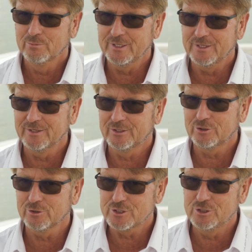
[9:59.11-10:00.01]
We
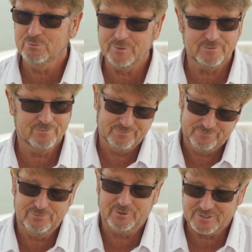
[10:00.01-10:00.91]
consume it,
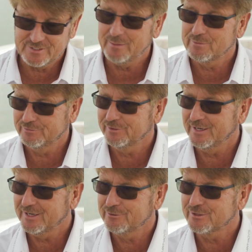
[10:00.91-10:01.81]
for example, for
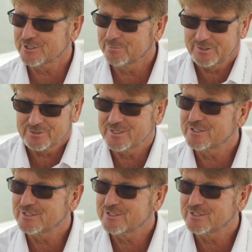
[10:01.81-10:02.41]
the air conditioning, because